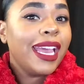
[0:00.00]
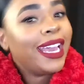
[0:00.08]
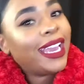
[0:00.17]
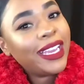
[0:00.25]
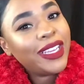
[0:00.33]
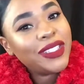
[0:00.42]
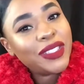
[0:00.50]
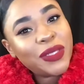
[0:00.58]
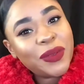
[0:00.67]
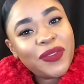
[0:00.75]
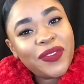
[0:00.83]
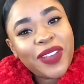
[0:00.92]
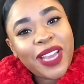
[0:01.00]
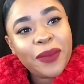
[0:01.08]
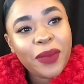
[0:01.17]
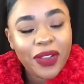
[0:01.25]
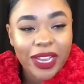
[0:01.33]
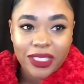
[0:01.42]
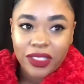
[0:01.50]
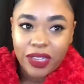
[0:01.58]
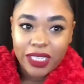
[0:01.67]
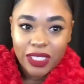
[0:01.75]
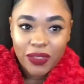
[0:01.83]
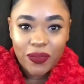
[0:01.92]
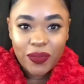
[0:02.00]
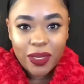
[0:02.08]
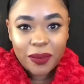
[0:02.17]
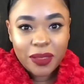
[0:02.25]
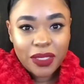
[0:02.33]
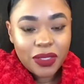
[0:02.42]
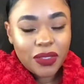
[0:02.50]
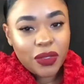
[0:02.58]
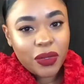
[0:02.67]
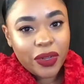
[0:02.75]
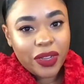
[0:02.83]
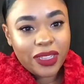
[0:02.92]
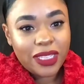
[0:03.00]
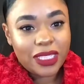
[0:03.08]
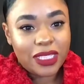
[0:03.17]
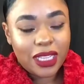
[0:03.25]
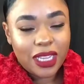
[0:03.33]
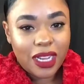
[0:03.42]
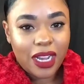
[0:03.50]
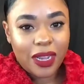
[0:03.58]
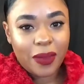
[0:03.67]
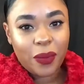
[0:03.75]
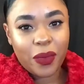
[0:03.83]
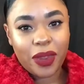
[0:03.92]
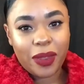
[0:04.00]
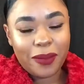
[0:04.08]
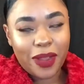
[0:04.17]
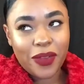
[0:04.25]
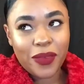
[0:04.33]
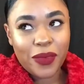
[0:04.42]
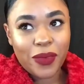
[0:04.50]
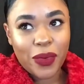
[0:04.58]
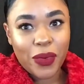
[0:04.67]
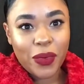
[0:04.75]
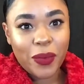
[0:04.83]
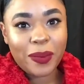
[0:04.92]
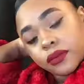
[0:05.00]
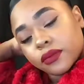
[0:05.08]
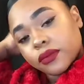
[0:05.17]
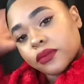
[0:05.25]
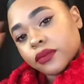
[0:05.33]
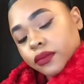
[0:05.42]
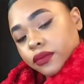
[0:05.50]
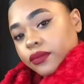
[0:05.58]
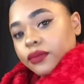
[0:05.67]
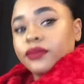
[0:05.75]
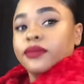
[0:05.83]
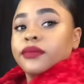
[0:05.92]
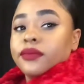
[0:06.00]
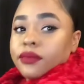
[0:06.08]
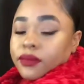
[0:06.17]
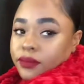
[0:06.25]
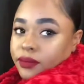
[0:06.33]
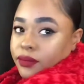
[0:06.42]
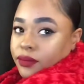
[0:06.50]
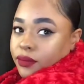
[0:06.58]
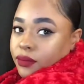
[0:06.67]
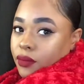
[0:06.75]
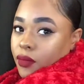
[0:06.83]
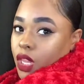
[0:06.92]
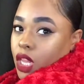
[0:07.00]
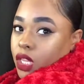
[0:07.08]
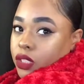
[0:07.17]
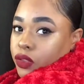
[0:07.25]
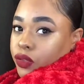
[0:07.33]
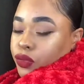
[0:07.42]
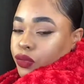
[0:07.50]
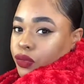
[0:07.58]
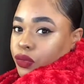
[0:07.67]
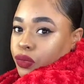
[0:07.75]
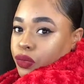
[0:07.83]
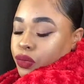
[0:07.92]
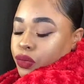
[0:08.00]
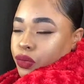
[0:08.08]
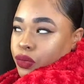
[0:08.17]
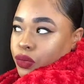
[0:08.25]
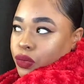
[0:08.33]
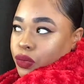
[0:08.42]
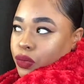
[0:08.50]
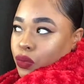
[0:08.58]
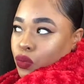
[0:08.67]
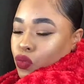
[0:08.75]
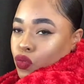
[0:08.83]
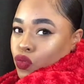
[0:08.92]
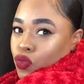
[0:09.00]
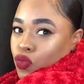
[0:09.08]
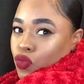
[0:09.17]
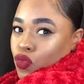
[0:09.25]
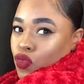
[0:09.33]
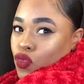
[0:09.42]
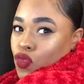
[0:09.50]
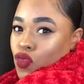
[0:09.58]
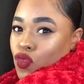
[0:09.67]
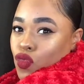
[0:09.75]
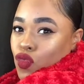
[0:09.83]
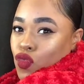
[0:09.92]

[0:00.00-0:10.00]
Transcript: Hey YouTube fam. Okay, so I just filmed this tutorial on this look. I'm wearing my robe. I just filmed this look on a Valentine's Day inspired makeup and hair